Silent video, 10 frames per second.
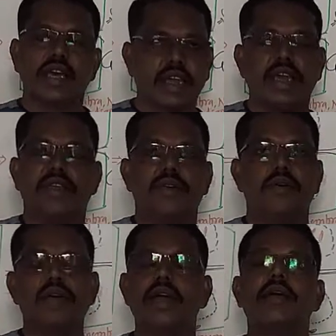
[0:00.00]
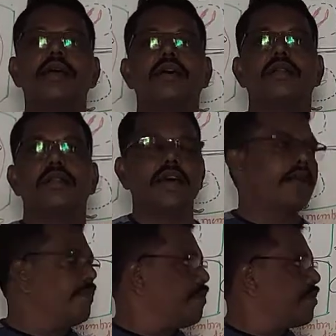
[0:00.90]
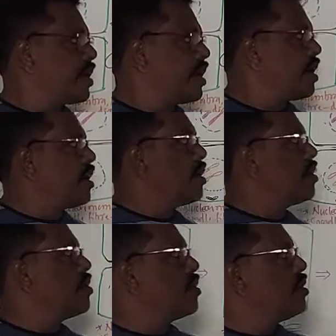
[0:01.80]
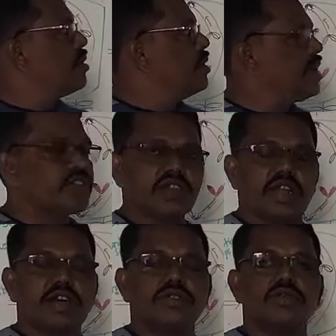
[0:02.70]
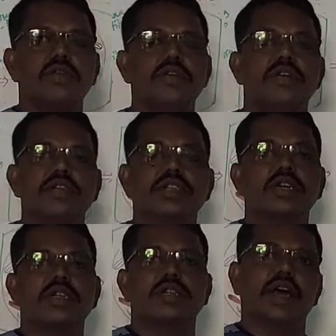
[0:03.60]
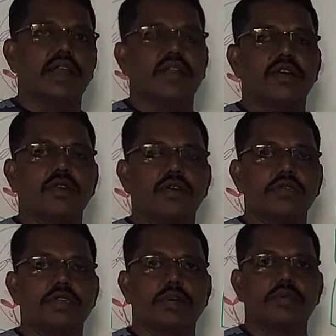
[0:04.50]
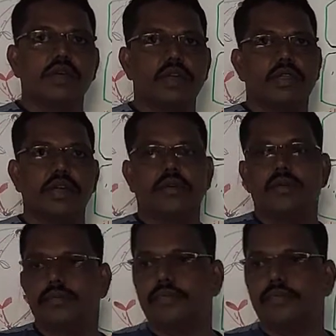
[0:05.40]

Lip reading: second. Okay. Then next class we will discuss another concept. Okay. Thank you.